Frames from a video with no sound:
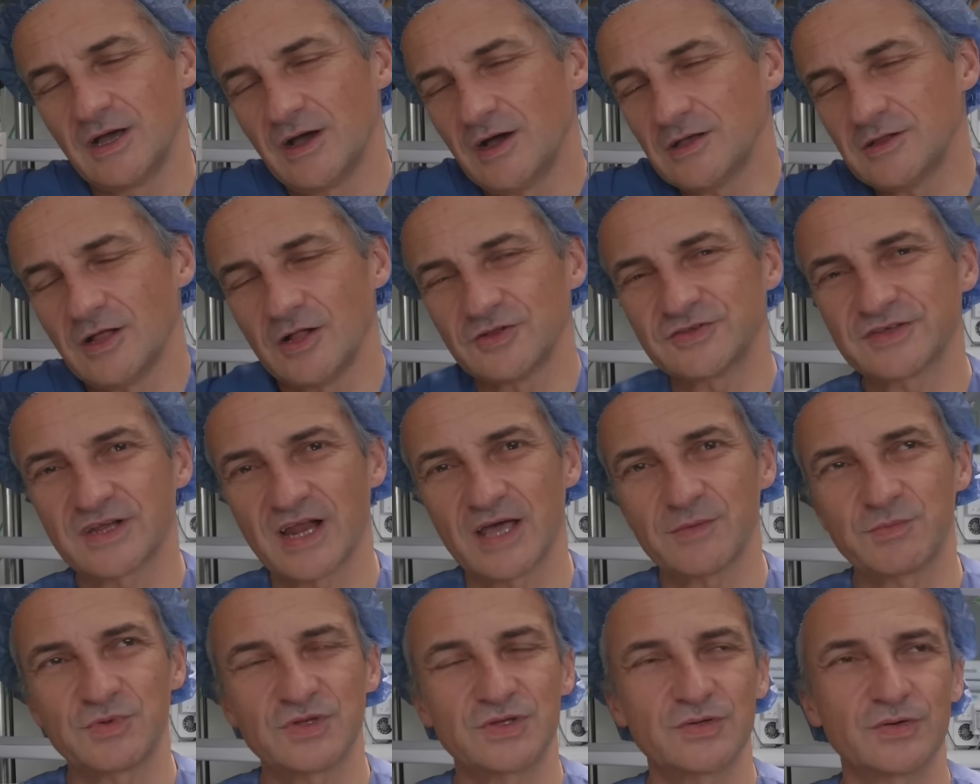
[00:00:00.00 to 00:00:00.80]
I'll
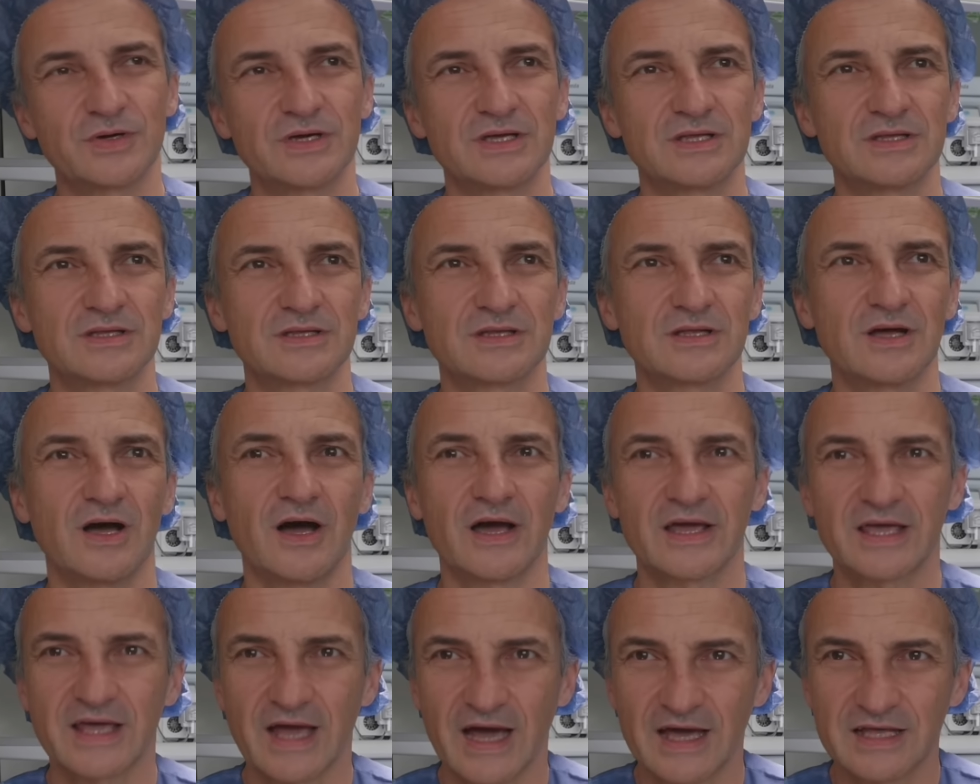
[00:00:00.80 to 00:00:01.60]
alternate between
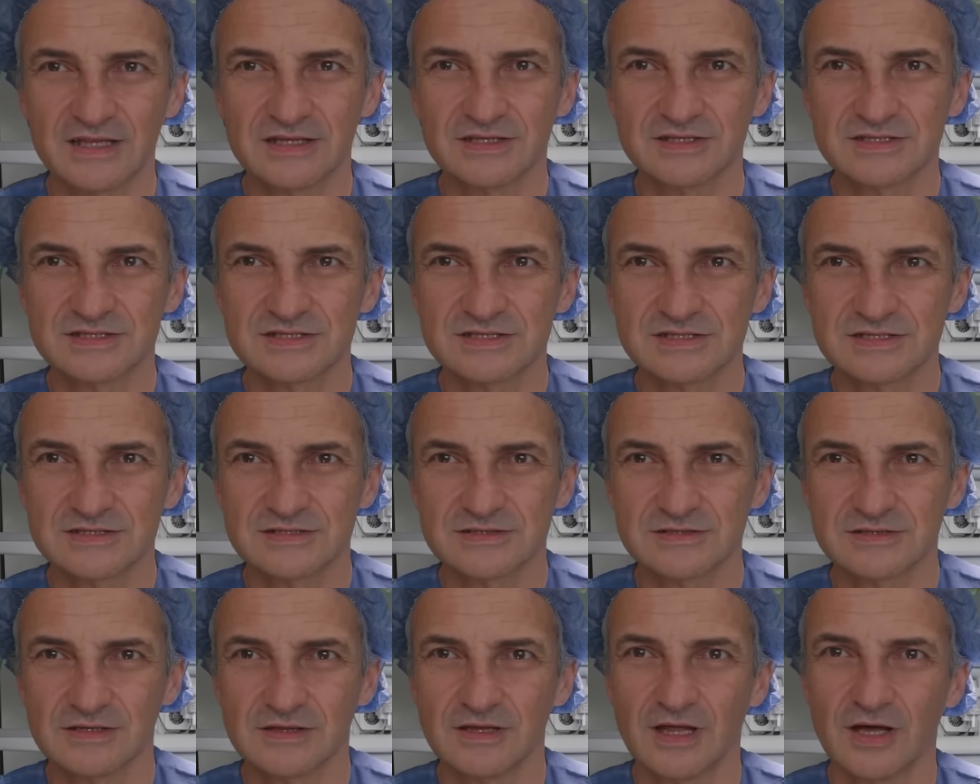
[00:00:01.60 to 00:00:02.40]
high cadence,
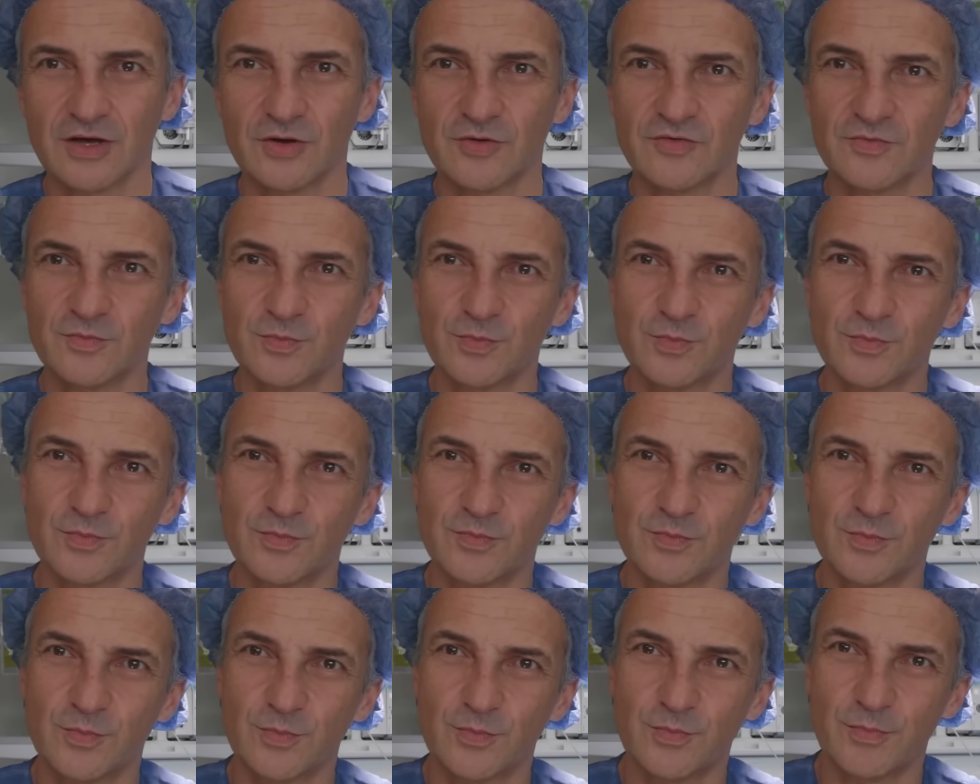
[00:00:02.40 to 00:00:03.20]
low
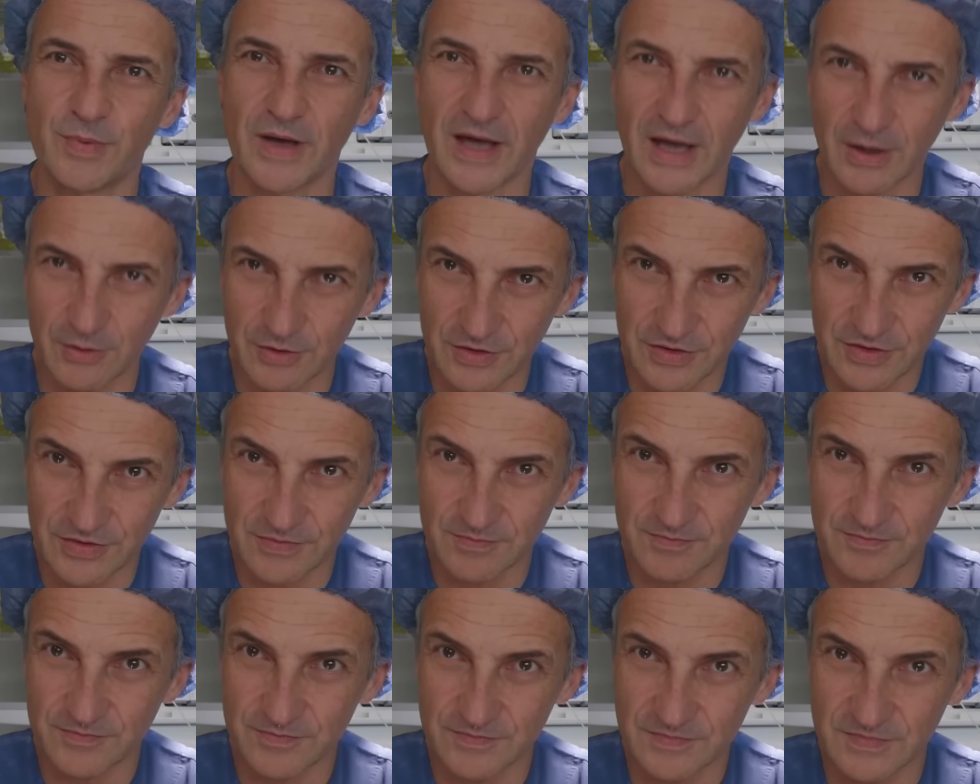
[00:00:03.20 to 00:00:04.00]
power
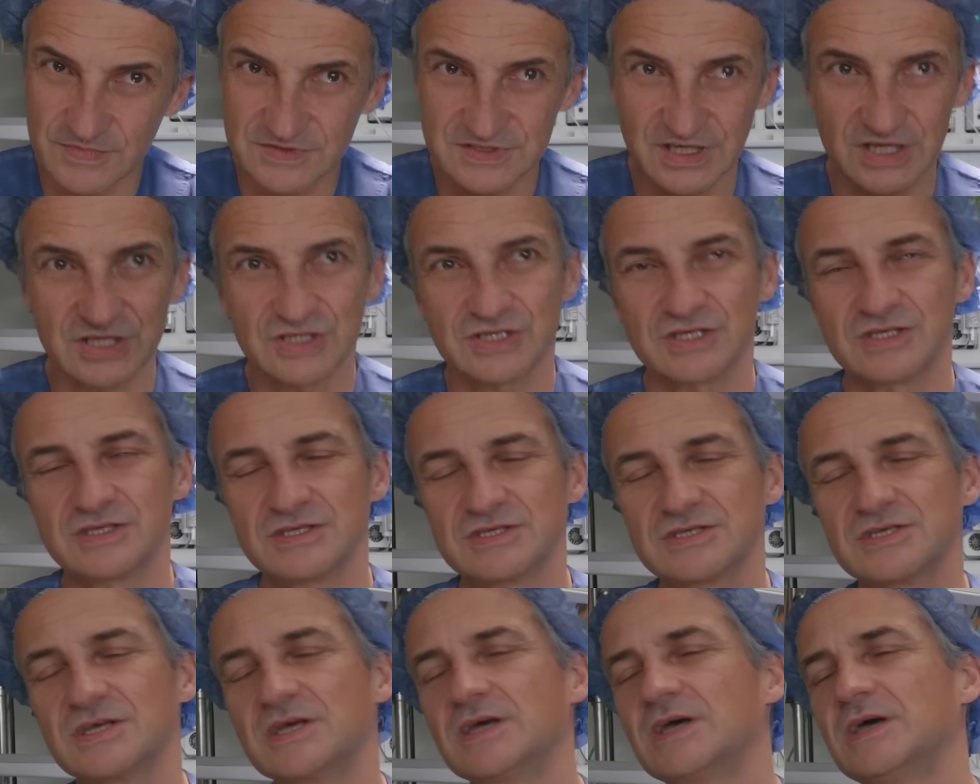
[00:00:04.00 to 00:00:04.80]

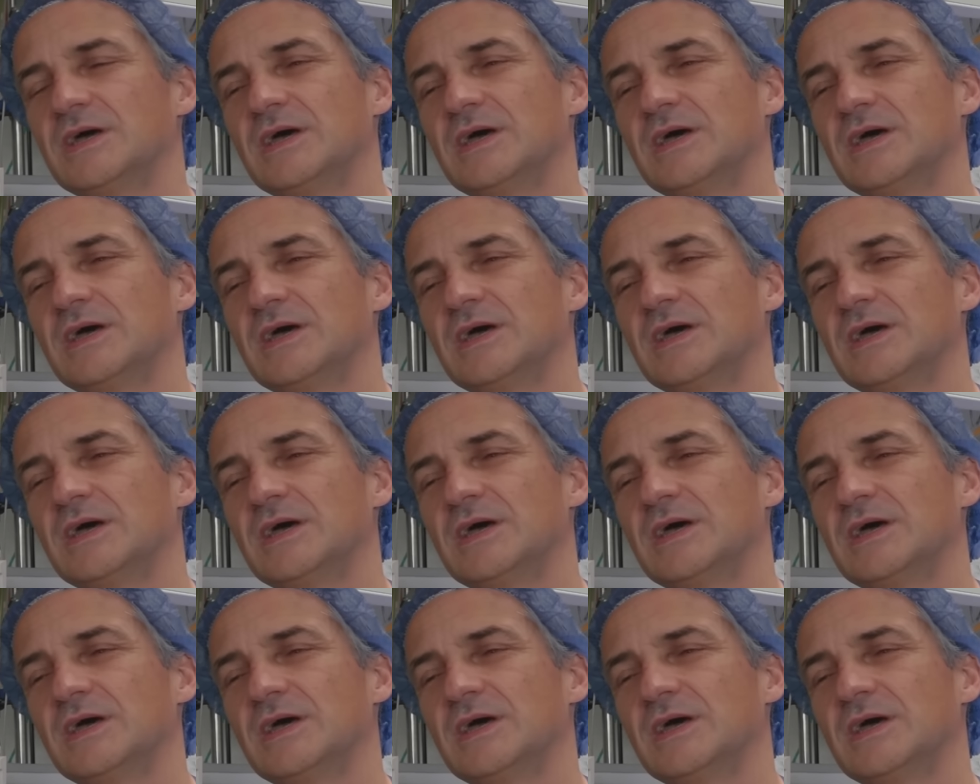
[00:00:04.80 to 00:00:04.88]
sessions,